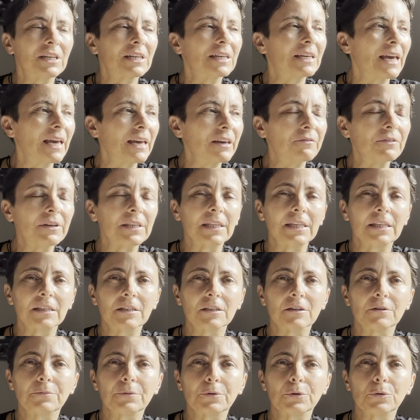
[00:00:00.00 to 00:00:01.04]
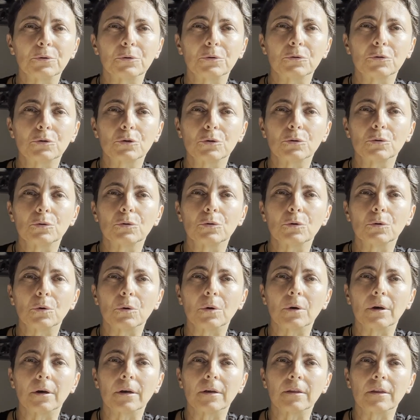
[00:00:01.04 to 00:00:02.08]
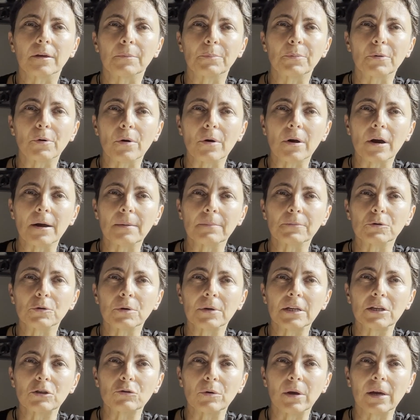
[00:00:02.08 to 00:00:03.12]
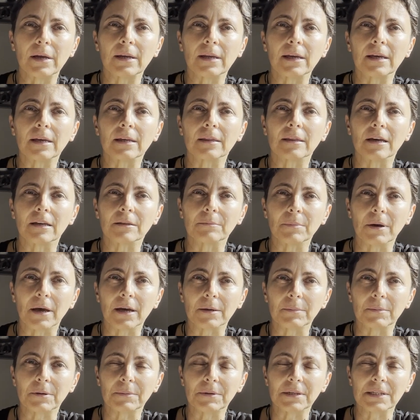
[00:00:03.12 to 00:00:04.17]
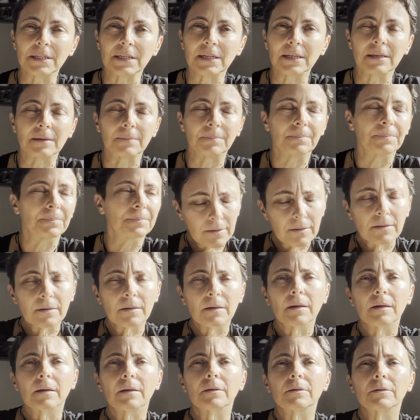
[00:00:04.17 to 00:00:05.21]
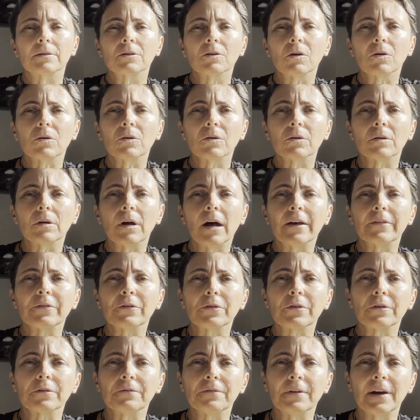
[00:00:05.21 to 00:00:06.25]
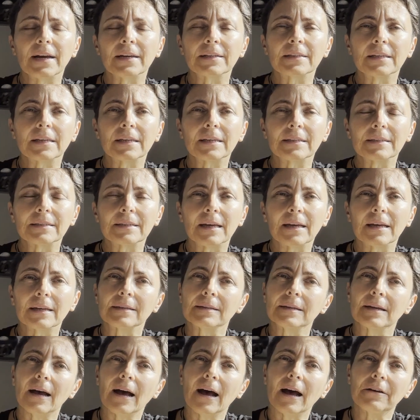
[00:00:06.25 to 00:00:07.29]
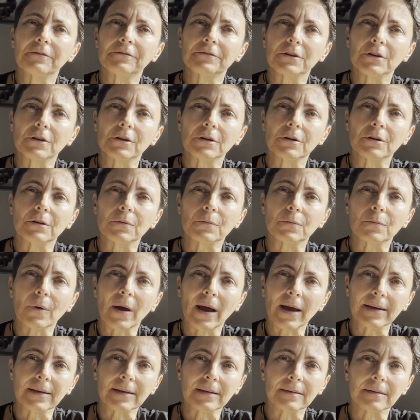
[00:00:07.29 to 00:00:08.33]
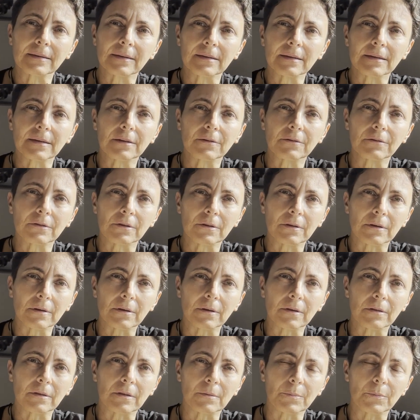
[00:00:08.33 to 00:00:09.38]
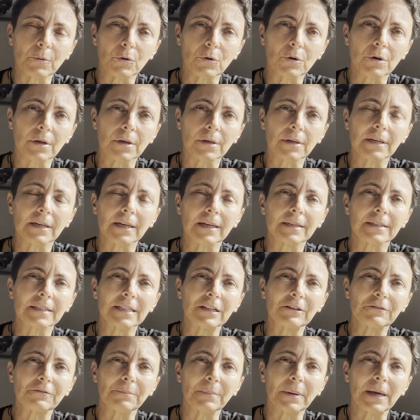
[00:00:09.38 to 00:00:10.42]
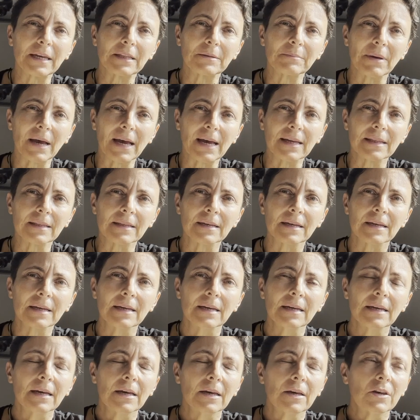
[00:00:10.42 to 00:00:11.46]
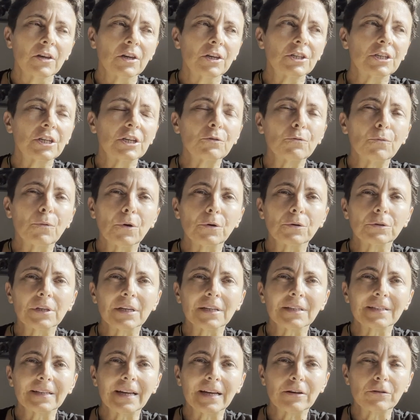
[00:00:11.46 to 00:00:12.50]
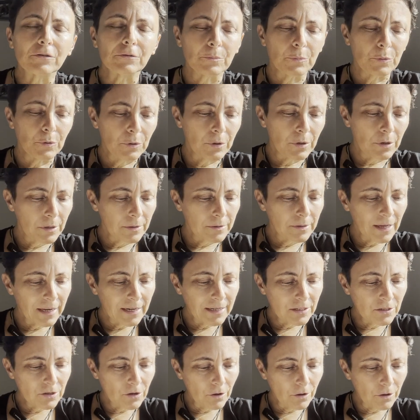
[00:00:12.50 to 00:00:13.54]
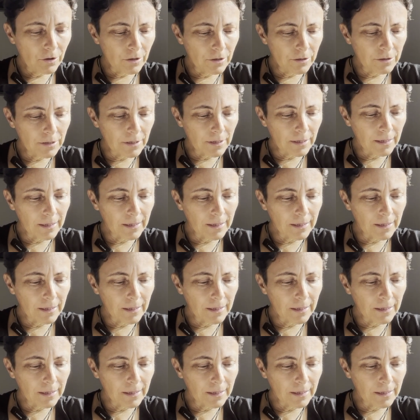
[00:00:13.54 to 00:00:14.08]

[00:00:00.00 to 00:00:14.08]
gave an interview to the program 2020 done by BBC. So another fact is that after writing the book Self-Made Man, she wrote a second book that is called